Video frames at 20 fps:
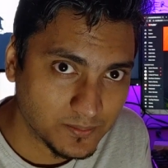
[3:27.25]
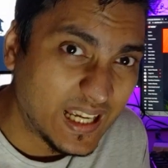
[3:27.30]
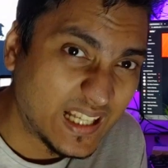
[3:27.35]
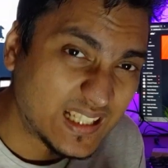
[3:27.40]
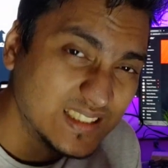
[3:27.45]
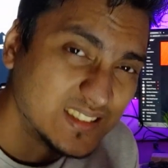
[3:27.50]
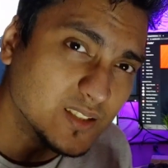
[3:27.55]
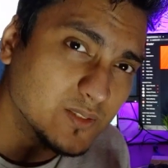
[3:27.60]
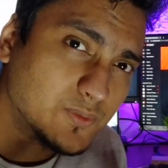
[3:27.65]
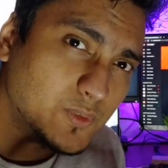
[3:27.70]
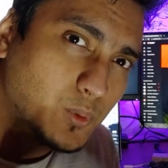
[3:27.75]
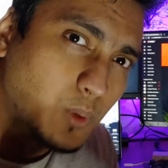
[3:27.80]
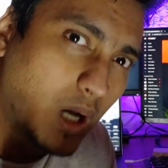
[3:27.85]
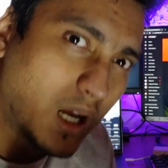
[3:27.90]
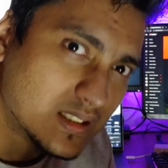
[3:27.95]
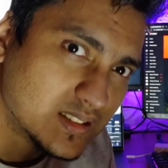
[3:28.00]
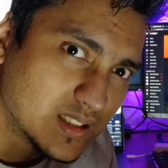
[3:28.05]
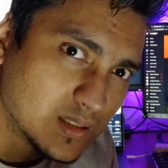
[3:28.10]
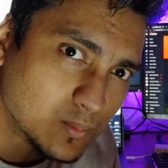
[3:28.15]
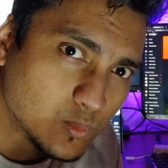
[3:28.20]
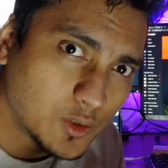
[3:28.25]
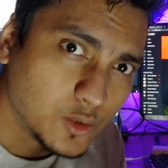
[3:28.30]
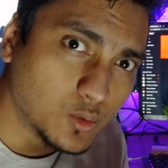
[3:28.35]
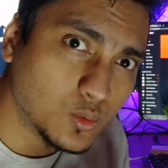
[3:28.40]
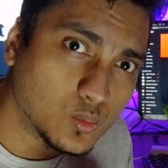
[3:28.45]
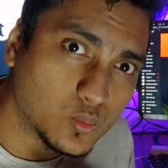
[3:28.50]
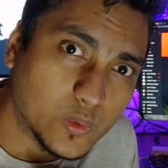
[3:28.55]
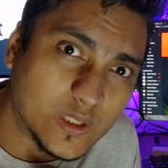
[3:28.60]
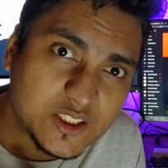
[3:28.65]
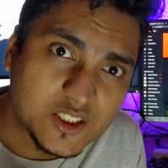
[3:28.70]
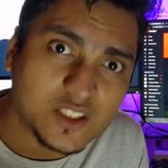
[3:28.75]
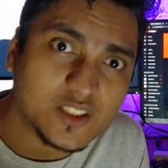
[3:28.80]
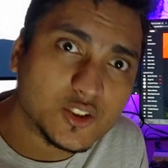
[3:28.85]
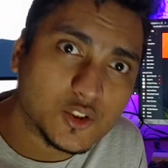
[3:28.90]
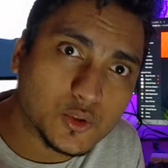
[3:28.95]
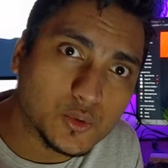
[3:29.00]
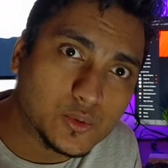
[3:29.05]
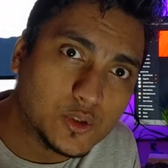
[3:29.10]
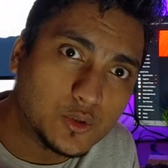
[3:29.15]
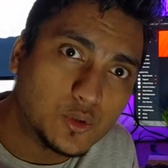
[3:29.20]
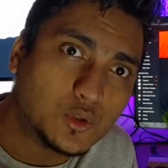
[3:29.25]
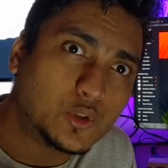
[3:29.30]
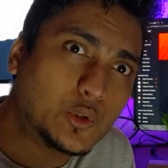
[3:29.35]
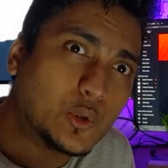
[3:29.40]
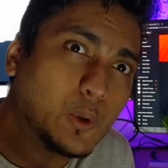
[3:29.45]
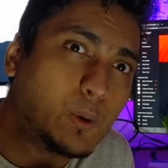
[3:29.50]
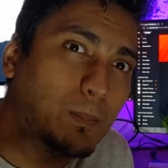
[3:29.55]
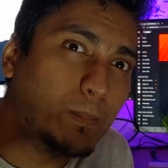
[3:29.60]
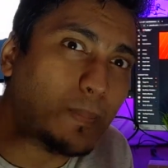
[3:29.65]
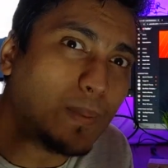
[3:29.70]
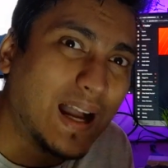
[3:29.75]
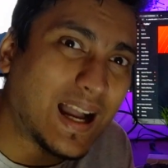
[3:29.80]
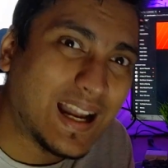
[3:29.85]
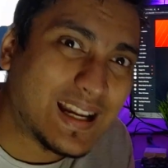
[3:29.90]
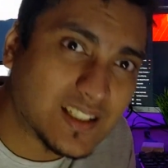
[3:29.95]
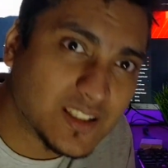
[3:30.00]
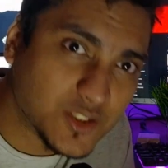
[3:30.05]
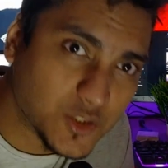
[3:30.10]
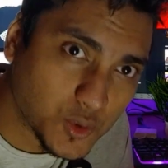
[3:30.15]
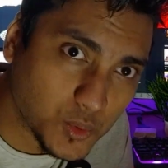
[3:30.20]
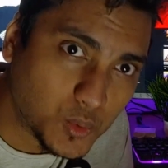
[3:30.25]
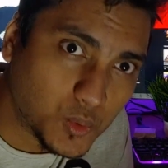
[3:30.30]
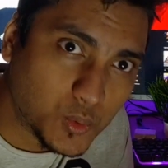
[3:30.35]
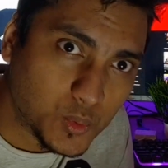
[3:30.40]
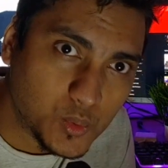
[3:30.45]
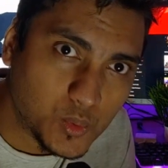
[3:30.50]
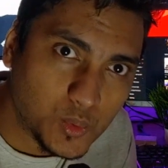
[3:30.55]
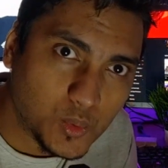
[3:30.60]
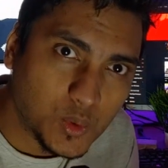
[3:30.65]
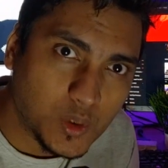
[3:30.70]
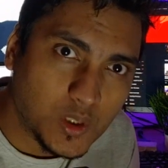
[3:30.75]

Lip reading: Hence, if you are someone who wishes to, you know, go back to